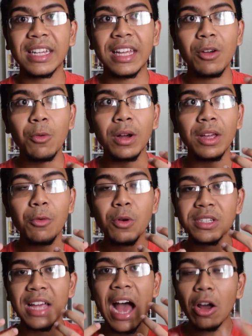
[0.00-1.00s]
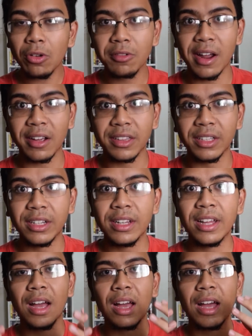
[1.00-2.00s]
It was out of character,
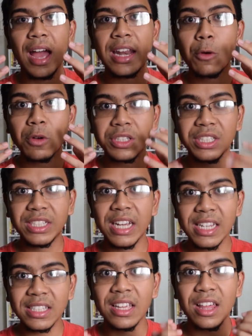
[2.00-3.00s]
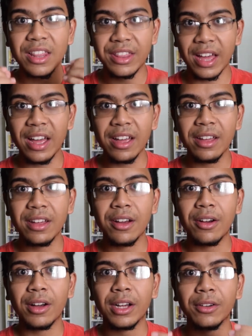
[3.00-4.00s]
and it was just there
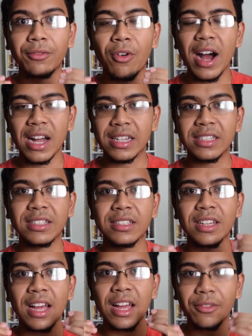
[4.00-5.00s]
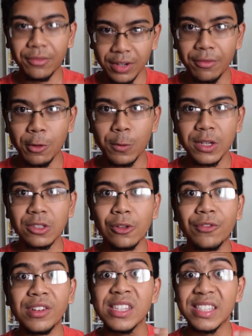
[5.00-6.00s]
for us, the viewers, to
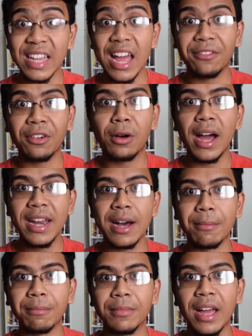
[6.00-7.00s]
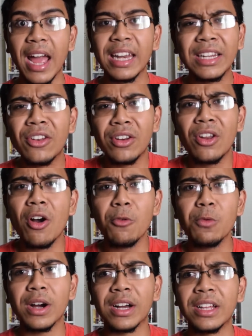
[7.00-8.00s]
feel sad for Adam. And it did not
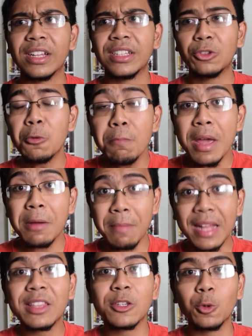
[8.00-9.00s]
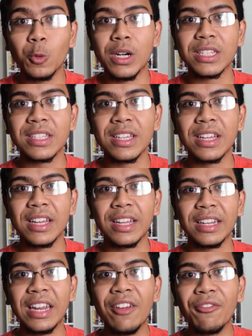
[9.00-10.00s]
work. To make matters worse,
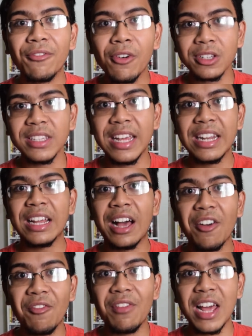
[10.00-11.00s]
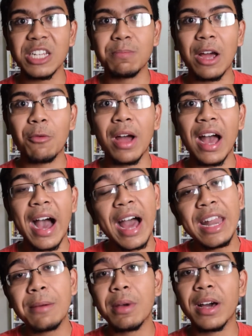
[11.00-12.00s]
they forced in a flashback where
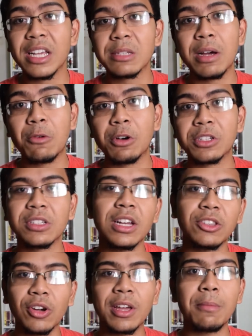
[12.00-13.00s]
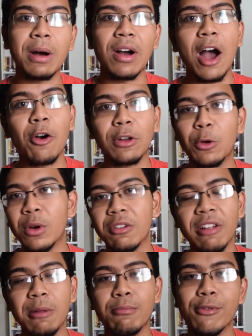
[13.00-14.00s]
Adam and Azman was talking about how they were
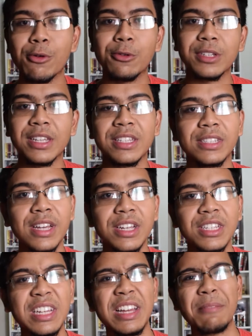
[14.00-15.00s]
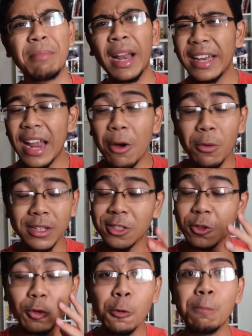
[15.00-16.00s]
great bros and such. But that was
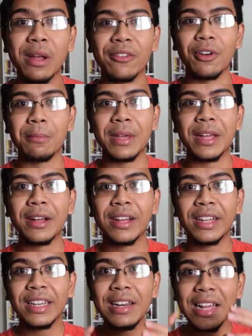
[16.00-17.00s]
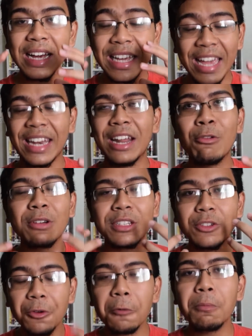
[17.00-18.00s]
stupid for me. Again, there was
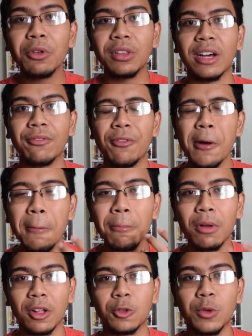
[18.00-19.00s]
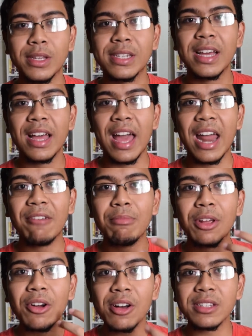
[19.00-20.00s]
no build-up for a plot twist, and
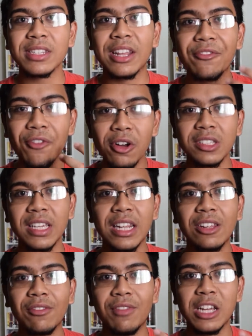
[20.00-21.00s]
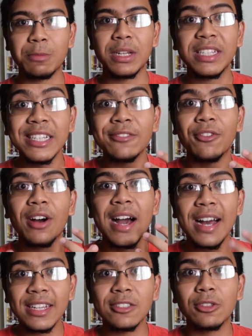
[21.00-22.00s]
because they forced in a flashback just for
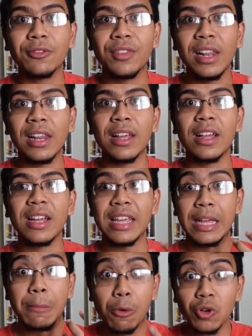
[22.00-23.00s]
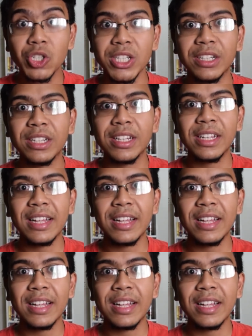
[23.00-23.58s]
us to feel emotional,